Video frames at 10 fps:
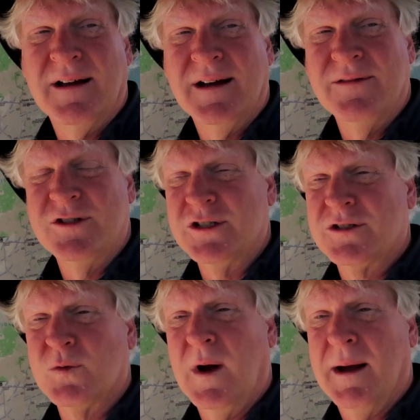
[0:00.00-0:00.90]
of just
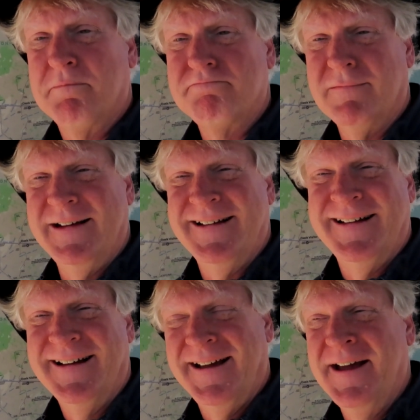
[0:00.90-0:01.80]
swamp,
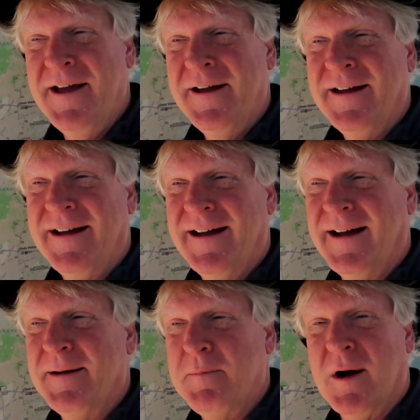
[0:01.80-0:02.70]

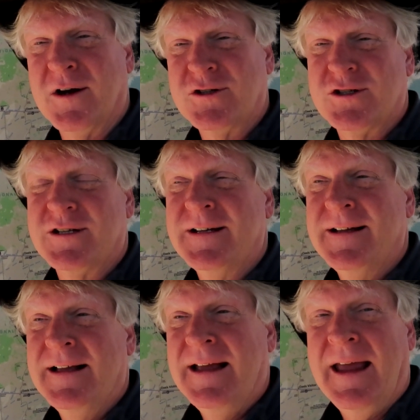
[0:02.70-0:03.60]
marsh,
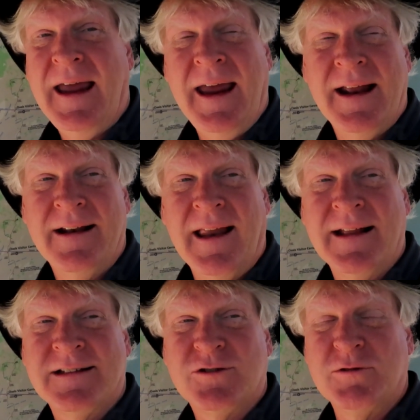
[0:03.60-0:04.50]
and
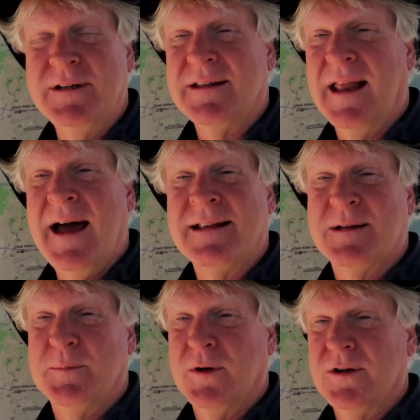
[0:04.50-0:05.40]
lots of trees, lots
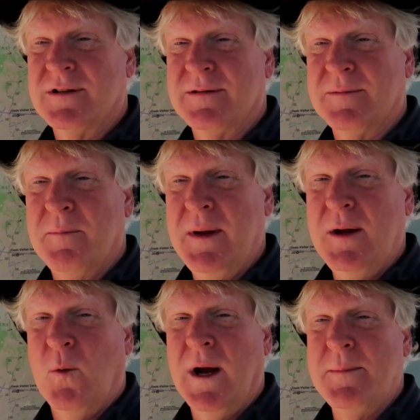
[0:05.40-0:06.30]
of birds,
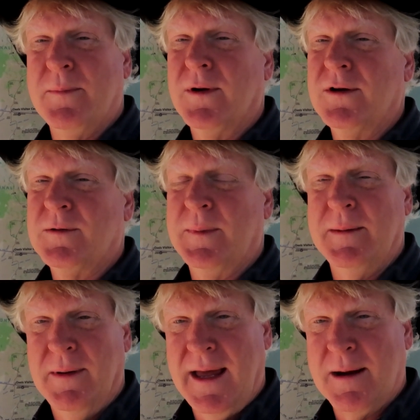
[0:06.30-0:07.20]
big white birds,
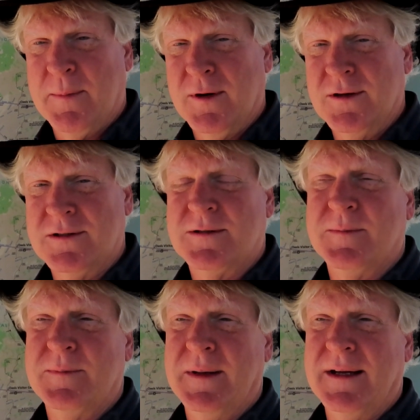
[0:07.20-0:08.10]
big black birds,
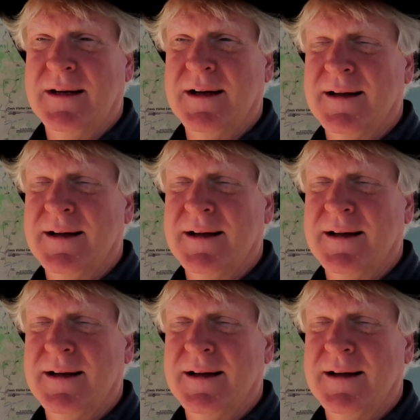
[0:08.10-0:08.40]
big